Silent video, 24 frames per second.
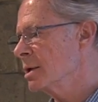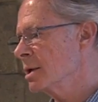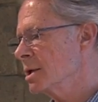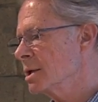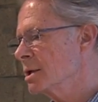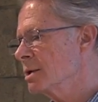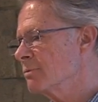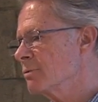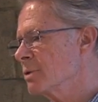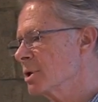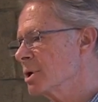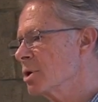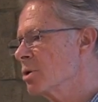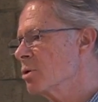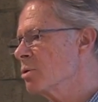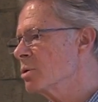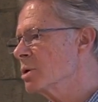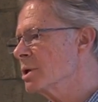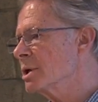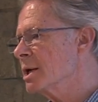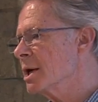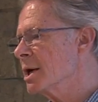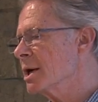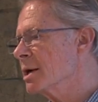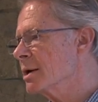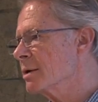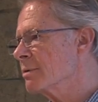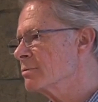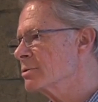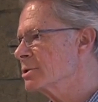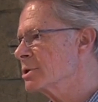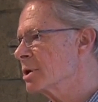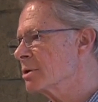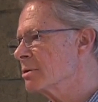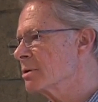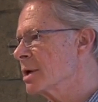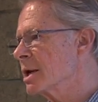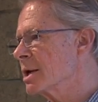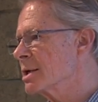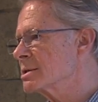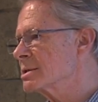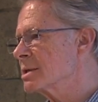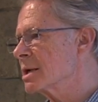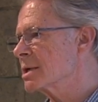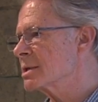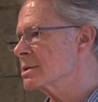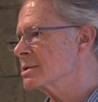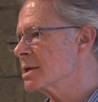And if they only have
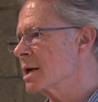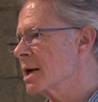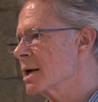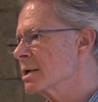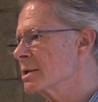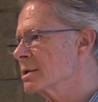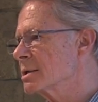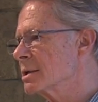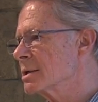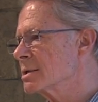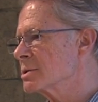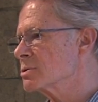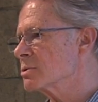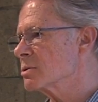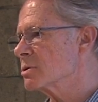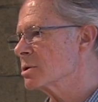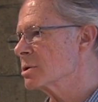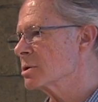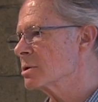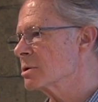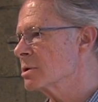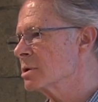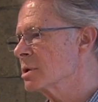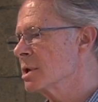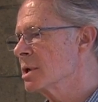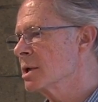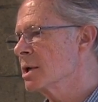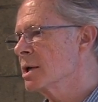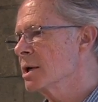generalized anxiety disorder